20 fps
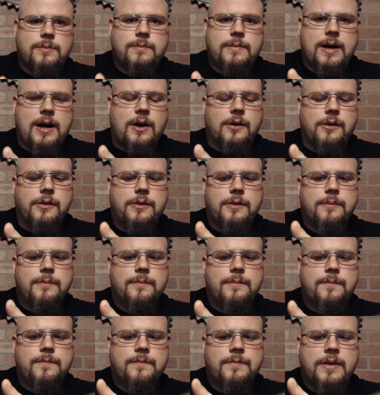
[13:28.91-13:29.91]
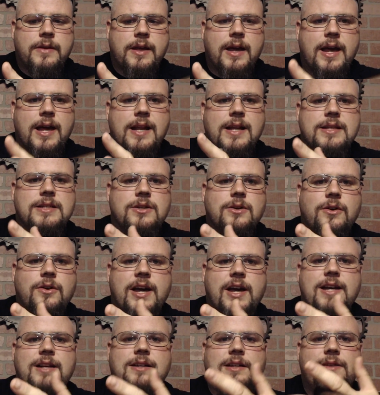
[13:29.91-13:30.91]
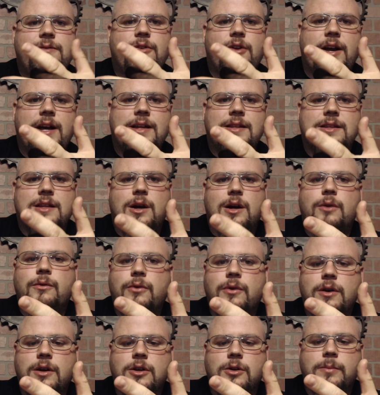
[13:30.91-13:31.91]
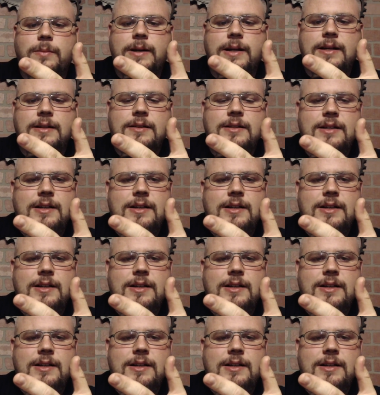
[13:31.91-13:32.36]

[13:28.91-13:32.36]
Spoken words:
mouth, it is okay to leave your hand there for a little bit.